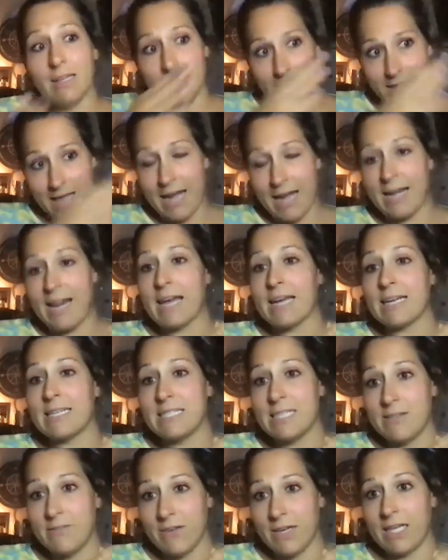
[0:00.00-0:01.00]
that
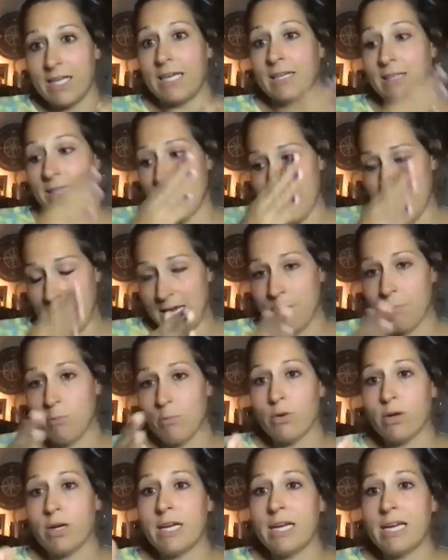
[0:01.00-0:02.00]
negativity, it
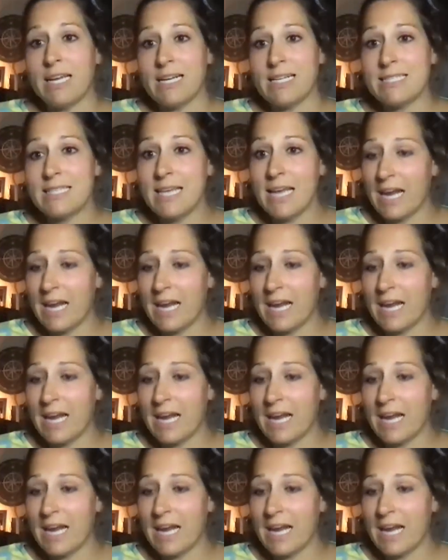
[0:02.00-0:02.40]
breeds